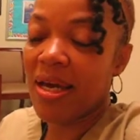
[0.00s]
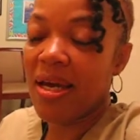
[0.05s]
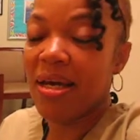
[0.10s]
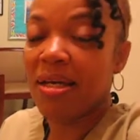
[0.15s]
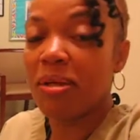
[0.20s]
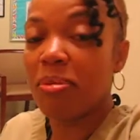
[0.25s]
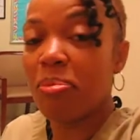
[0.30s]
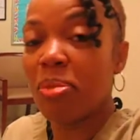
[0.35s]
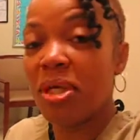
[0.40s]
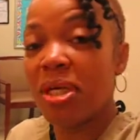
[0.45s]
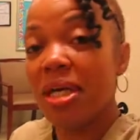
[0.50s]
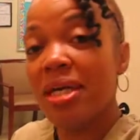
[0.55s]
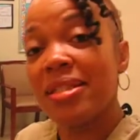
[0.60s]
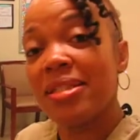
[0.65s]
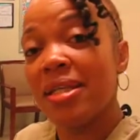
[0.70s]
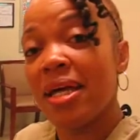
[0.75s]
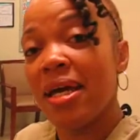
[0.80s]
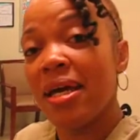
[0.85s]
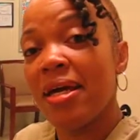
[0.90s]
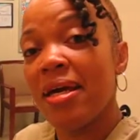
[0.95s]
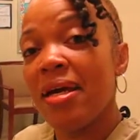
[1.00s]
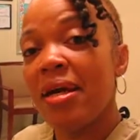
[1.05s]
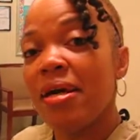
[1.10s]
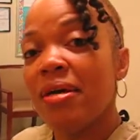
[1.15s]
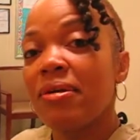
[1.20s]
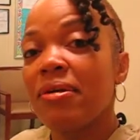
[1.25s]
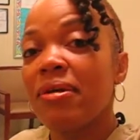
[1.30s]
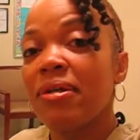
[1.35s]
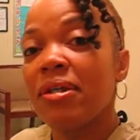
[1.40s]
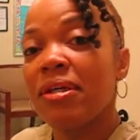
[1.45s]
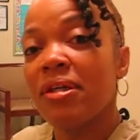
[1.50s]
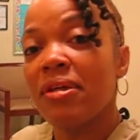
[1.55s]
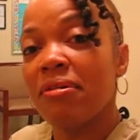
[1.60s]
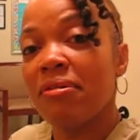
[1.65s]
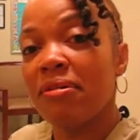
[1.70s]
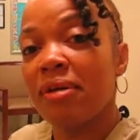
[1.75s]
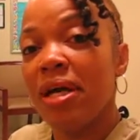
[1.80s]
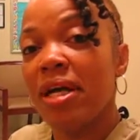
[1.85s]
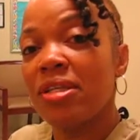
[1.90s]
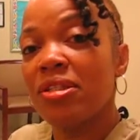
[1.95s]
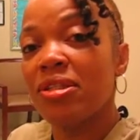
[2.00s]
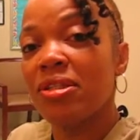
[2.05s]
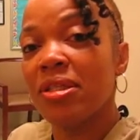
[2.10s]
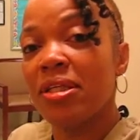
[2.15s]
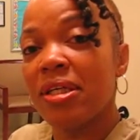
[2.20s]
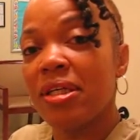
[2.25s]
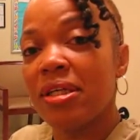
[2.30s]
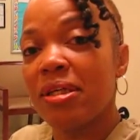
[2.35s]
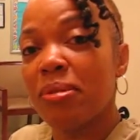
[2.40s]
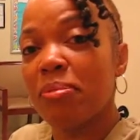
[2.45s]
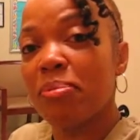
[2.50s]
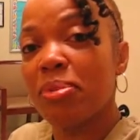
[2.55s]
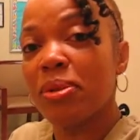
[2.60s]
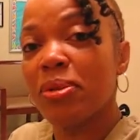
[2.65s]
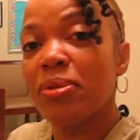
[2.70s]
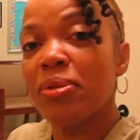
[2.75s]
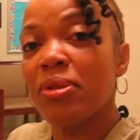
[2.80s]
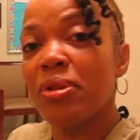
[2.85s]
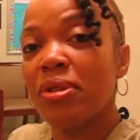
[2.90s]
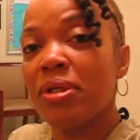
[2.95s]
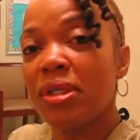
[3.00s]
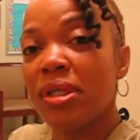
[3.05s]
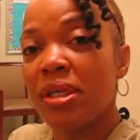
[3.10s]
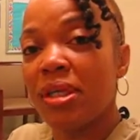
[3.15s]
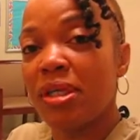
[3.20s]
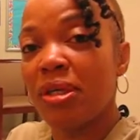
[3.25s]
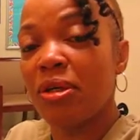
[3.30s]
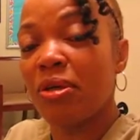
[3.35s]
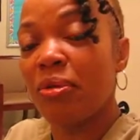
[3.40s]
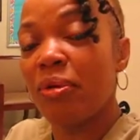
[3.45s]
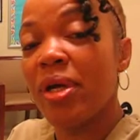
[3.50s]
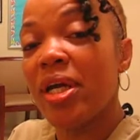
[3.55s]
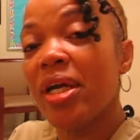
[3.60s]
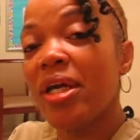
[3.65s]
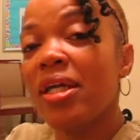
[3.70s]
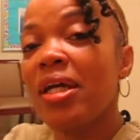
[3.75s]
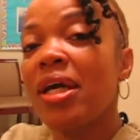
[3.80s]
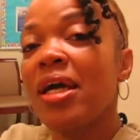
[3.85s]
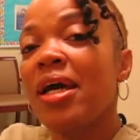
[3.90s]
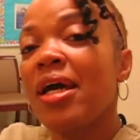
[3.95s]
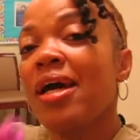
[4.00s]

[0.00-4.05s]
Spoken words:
and a PSA, you're gonna get a red, you're gonna get a blue, you're gonna get a green,